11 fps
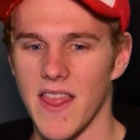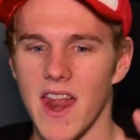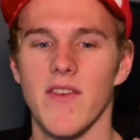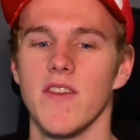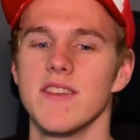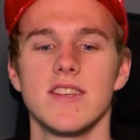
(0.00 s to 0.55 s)
And then
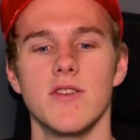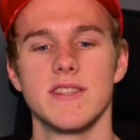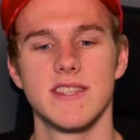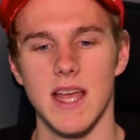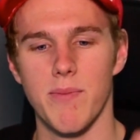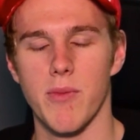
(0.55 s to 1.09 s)
I've got this own
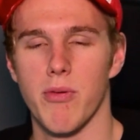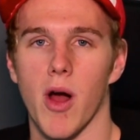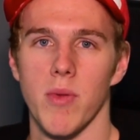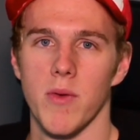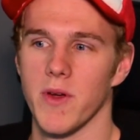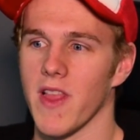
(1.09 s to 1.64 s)
separate
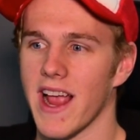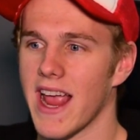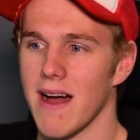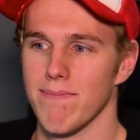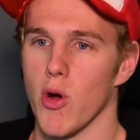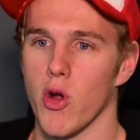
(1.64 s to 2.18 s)
problem with like
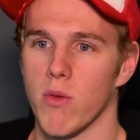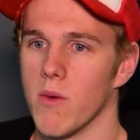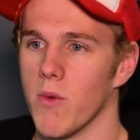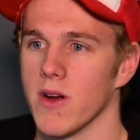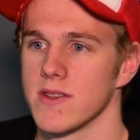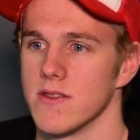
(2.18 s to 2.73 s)
how Pokemon
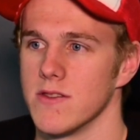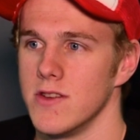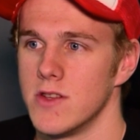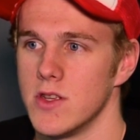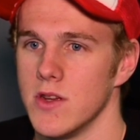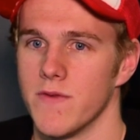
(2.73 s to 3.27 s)
works on
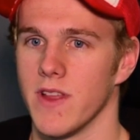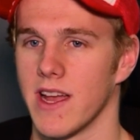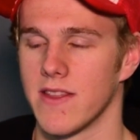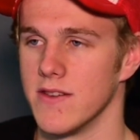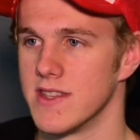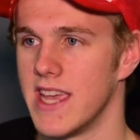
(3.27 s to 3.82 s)
YouTube for
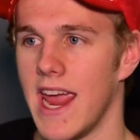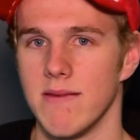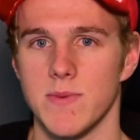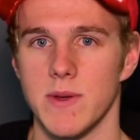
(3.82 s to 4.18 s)
like those games,